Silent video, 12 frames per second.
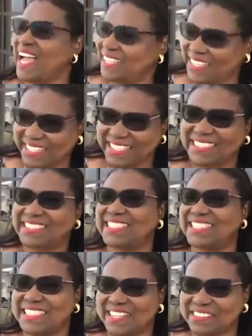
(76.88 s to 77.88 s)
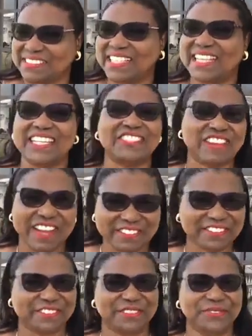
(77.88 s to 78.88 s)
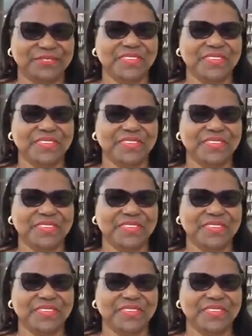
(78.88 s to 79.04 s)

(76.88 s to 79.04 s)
I think this deserves a drive-through.